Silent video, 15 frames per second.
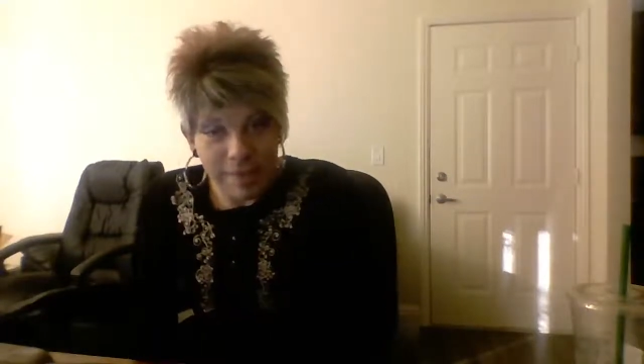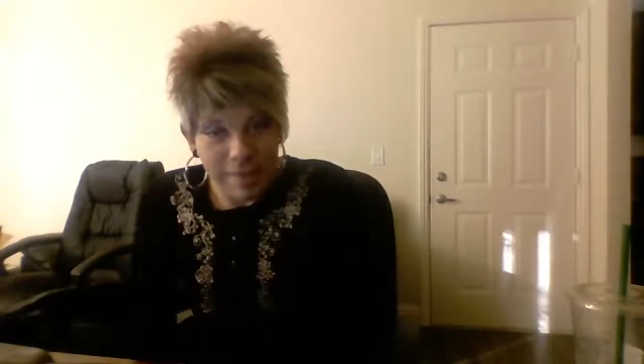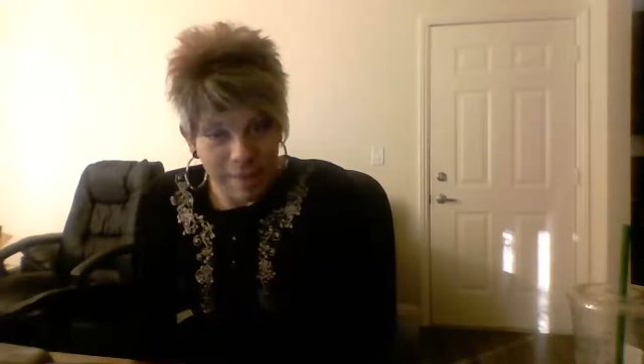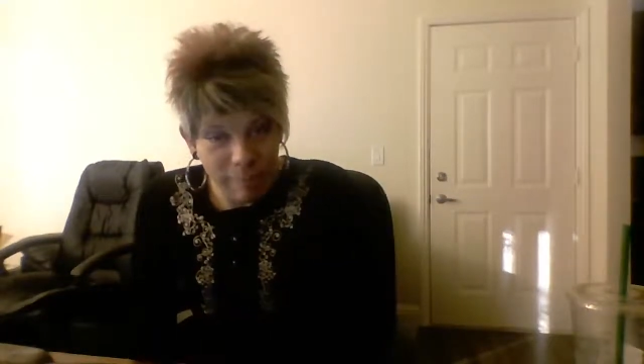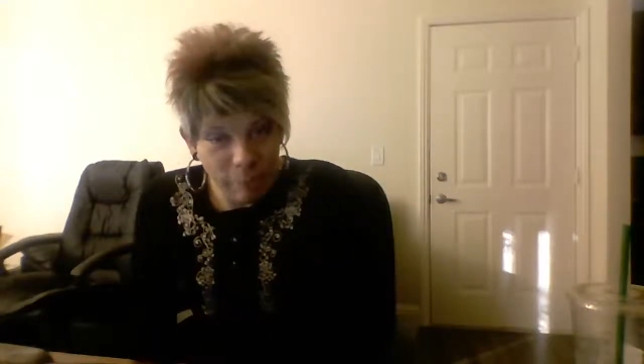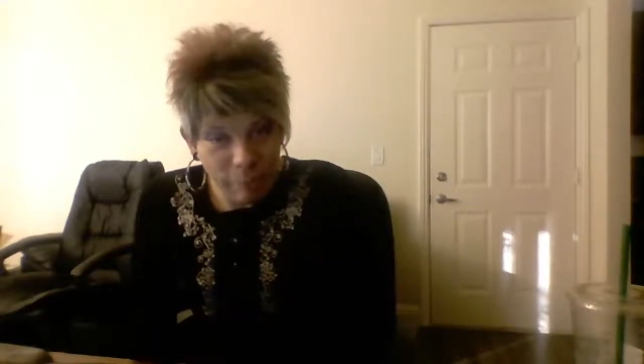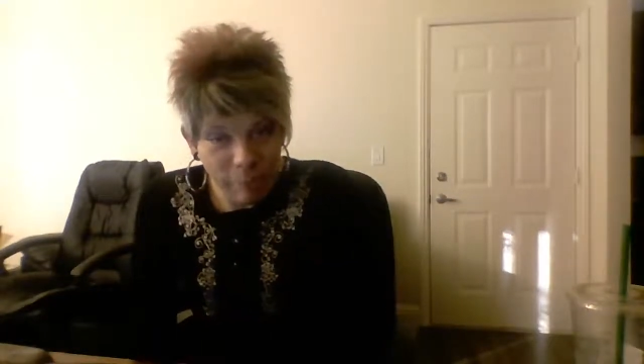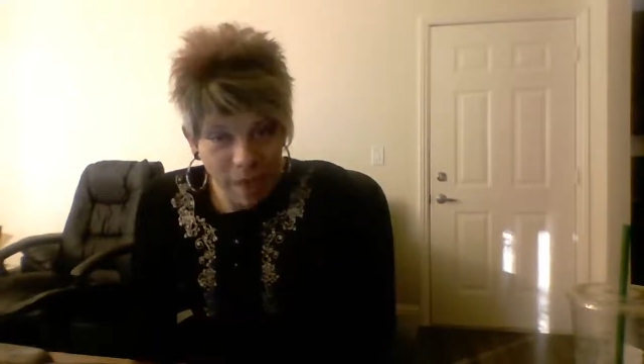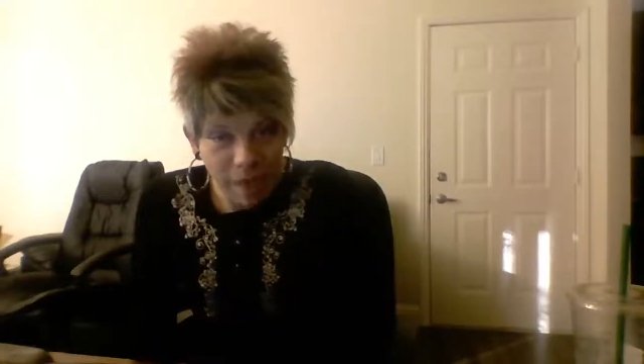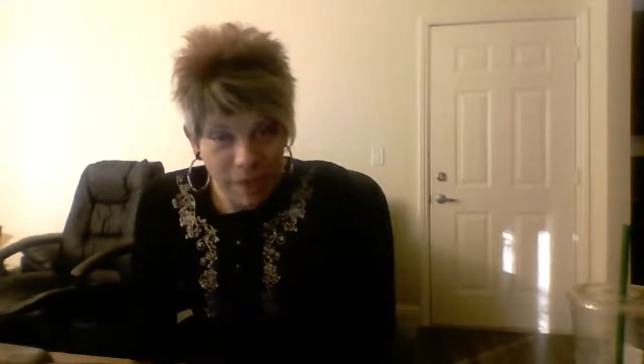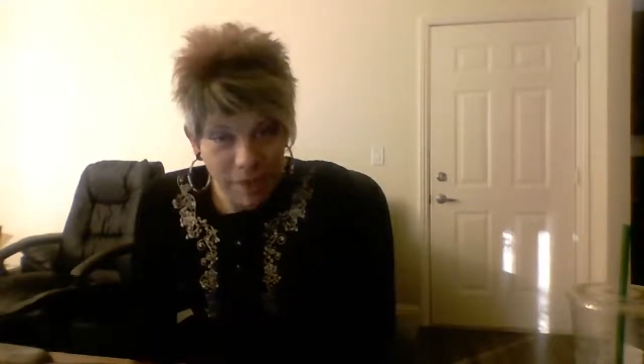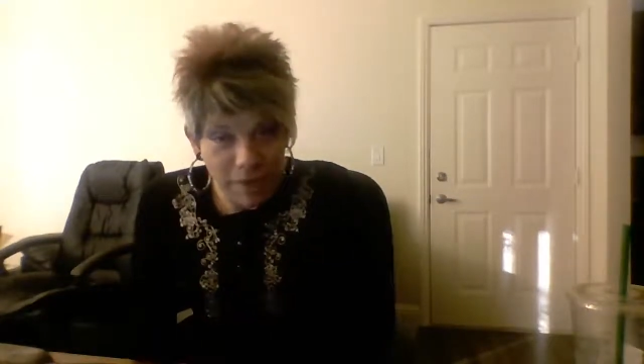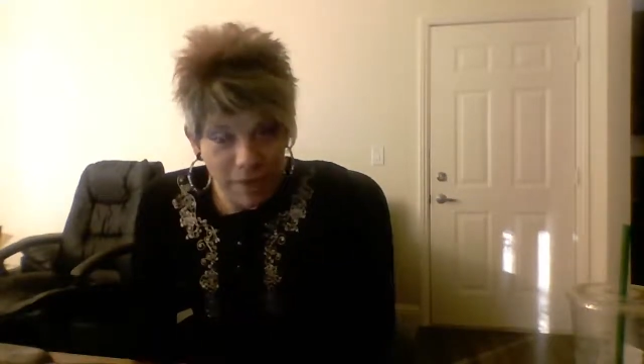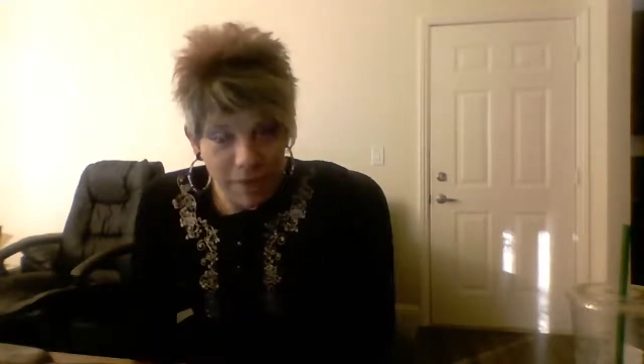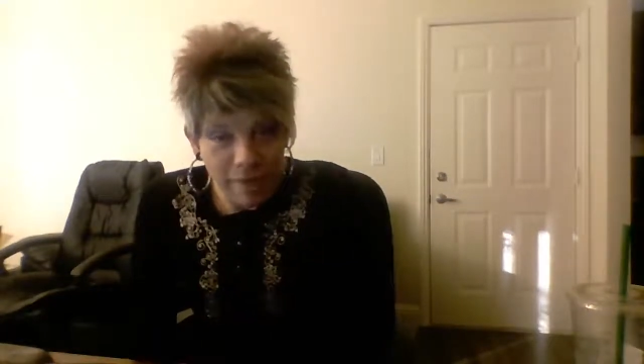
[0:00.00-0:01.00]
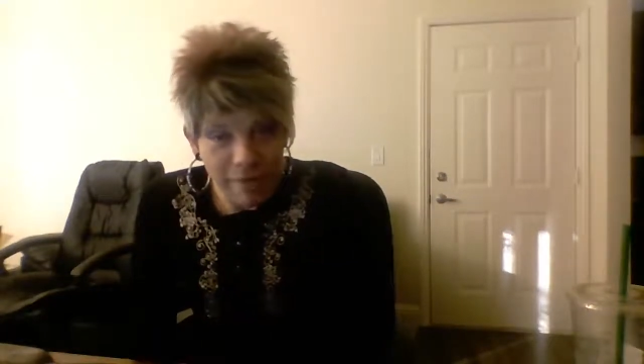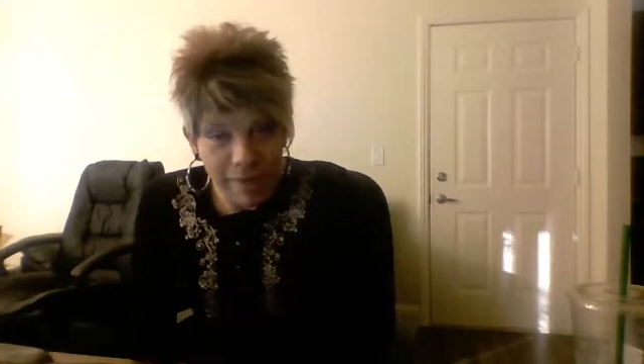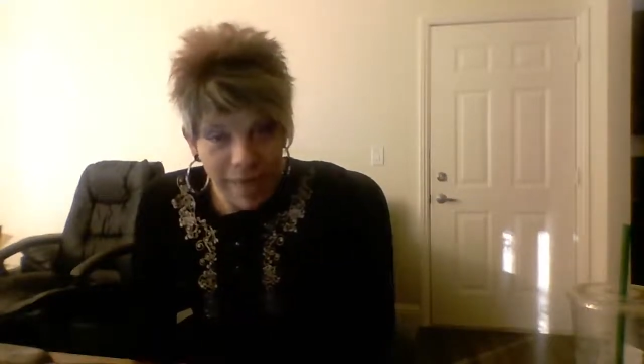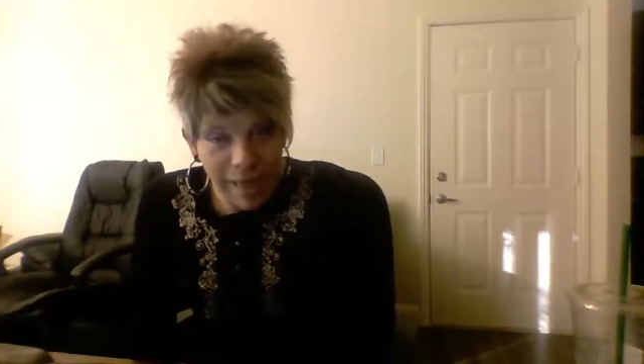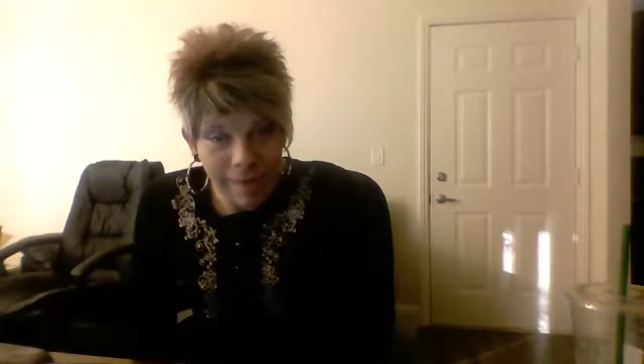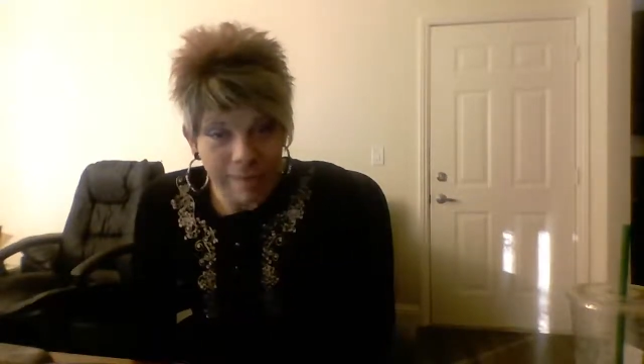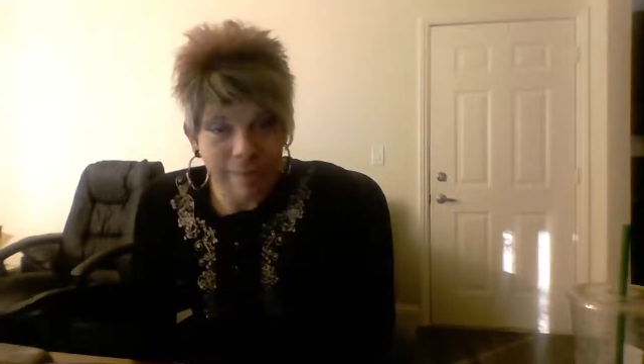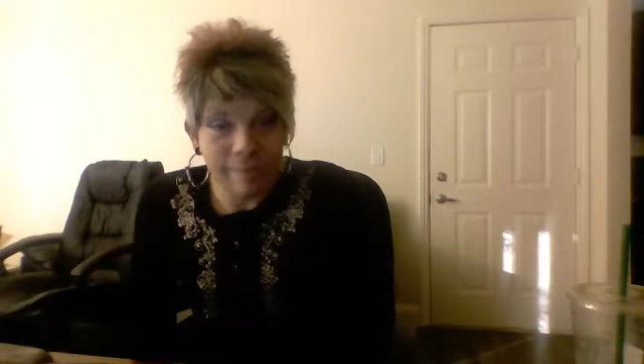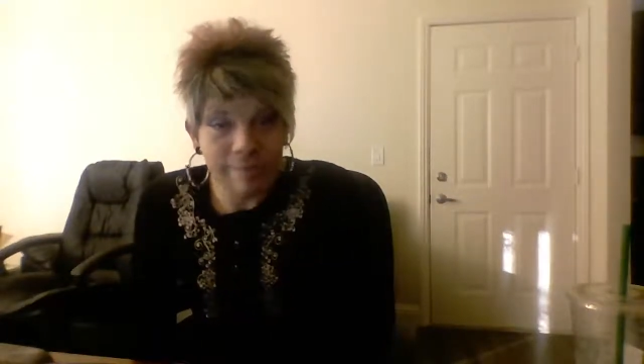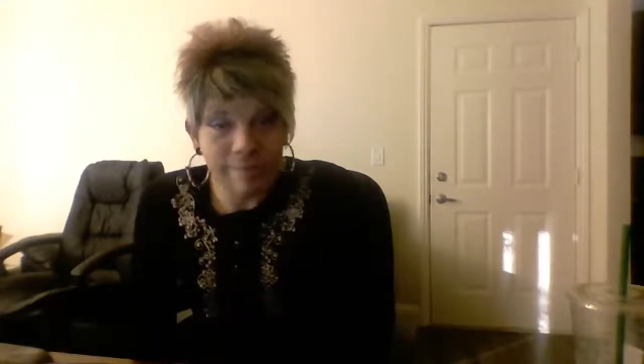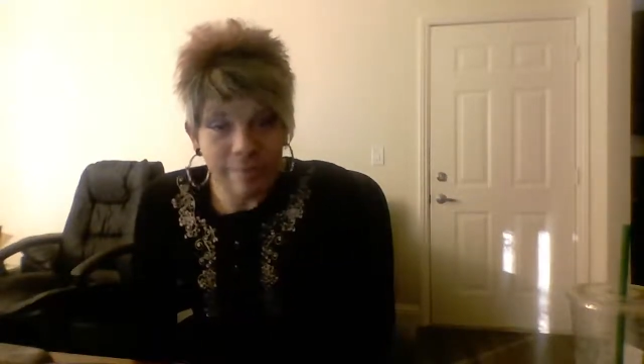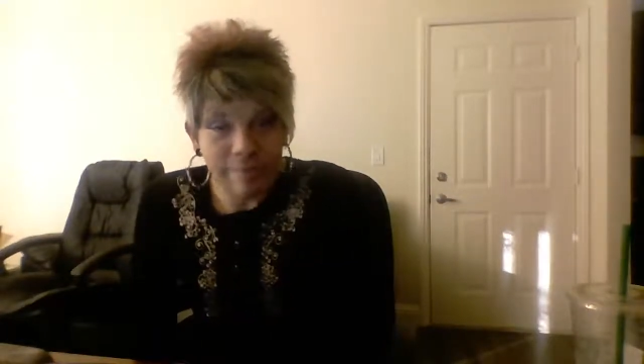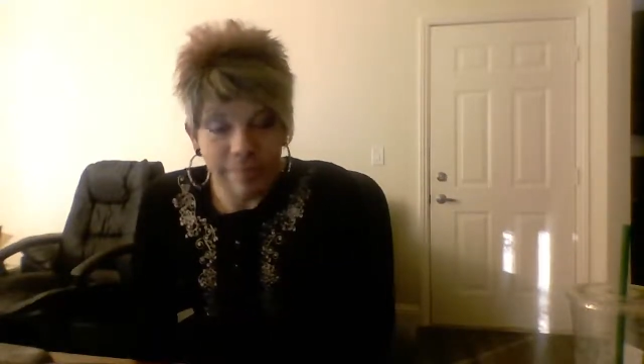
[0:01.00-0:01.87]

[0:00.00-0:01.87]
simple model of an atom,